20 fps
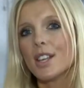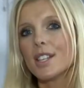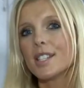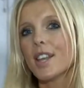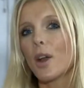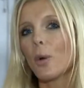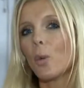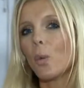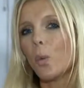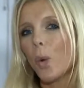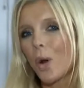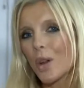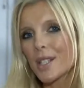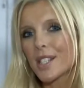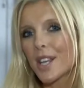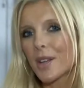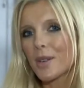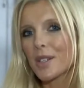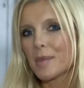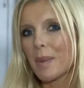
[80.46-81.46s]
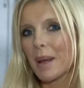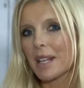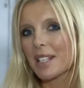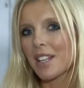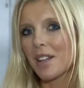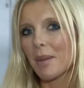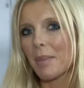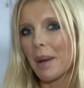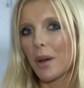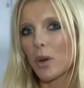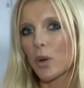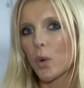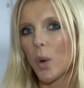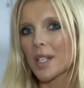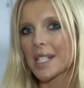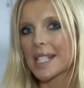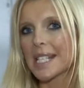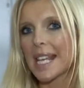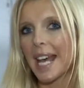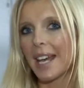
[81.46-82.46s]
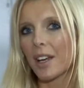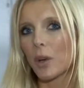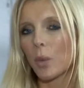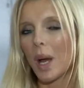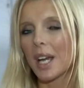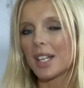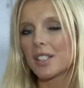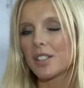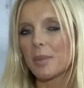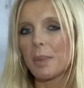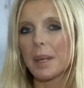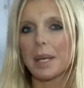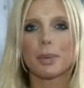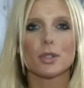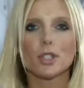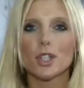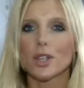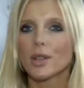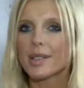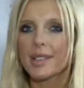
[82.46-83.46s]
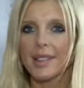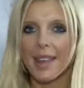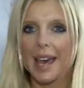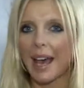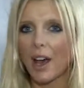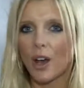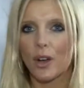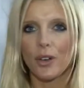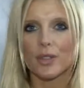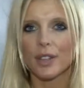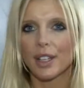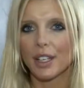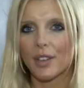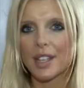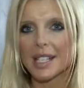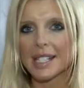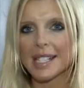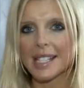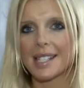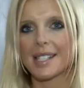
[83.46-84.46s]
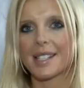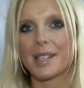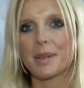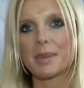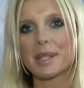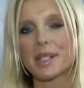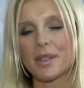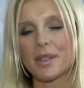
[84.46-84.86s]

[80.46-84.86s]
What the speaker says: So what's so special about Quantec? Why should people choose that over the other systems